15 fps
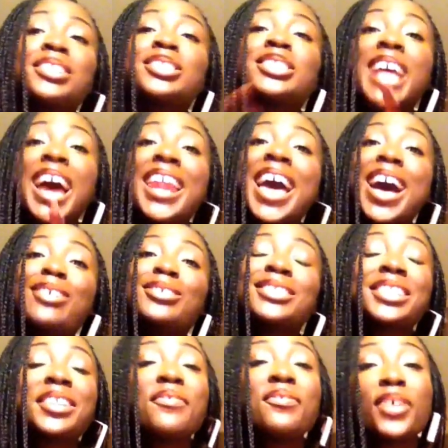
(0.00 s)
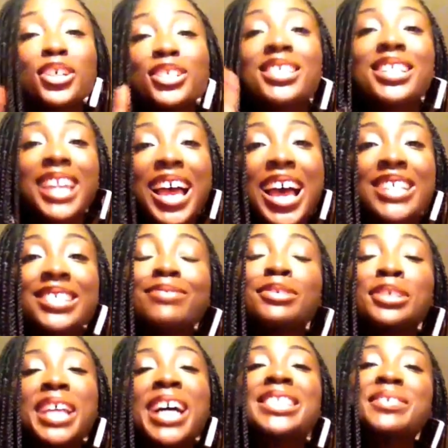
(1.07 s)
Shout out to the first class of
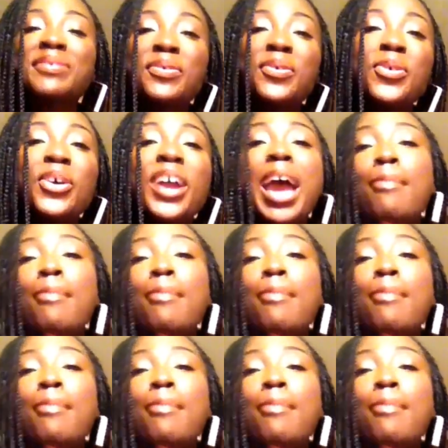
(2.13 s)
2004